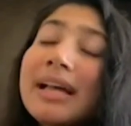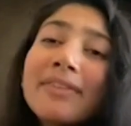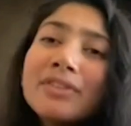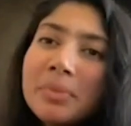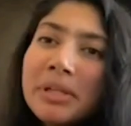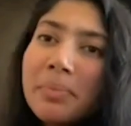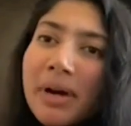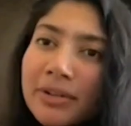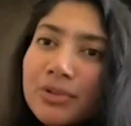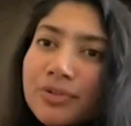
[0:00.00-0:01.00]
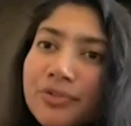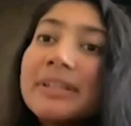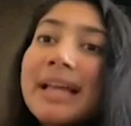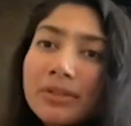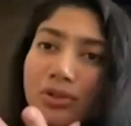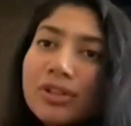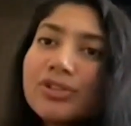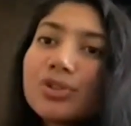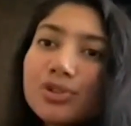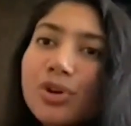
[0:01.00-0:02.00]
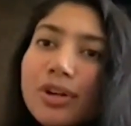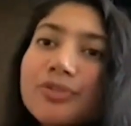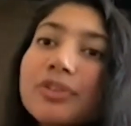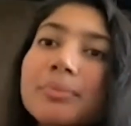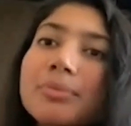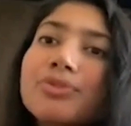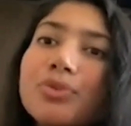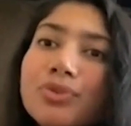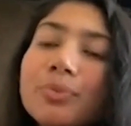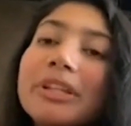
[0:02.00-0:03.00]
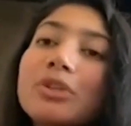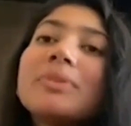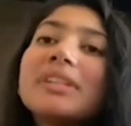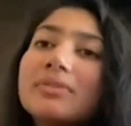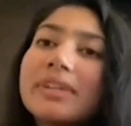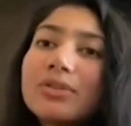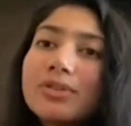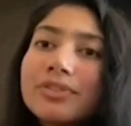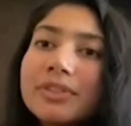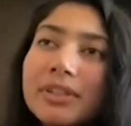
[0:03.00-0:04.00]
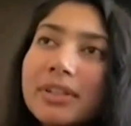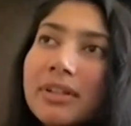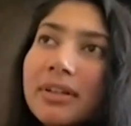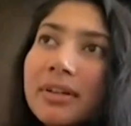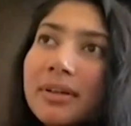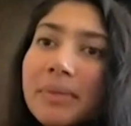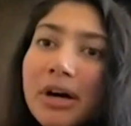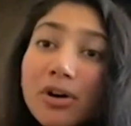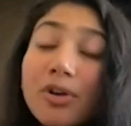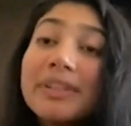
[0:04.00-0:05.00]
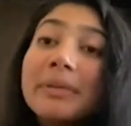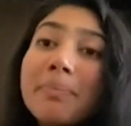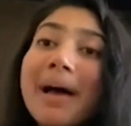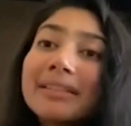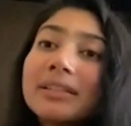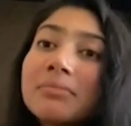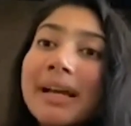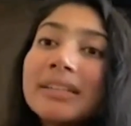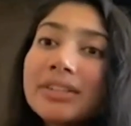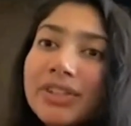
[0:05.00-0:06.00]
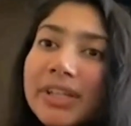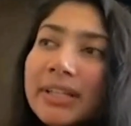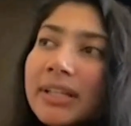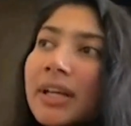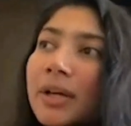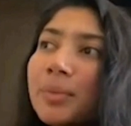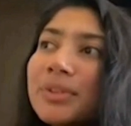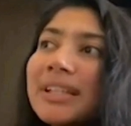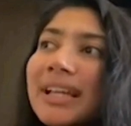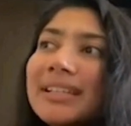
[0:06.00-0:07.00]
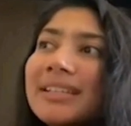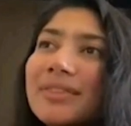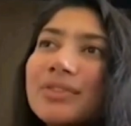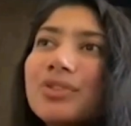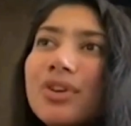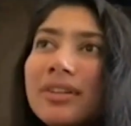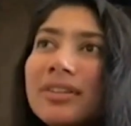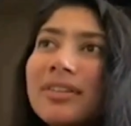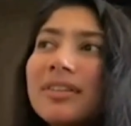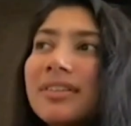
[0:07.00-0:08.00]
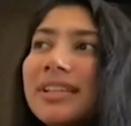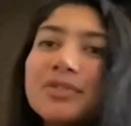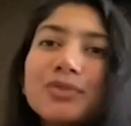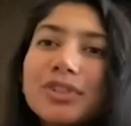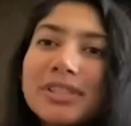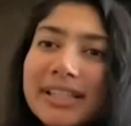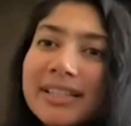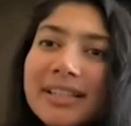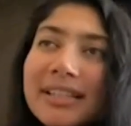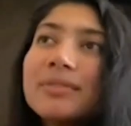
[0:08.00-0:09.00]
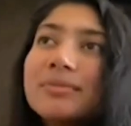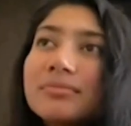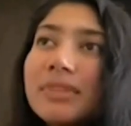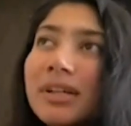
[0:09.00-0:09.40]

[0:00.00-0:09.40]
I haven't been part of an anthology or a short film before for me to be aware of it, of the impact it might create. But then I never thought even for a second that it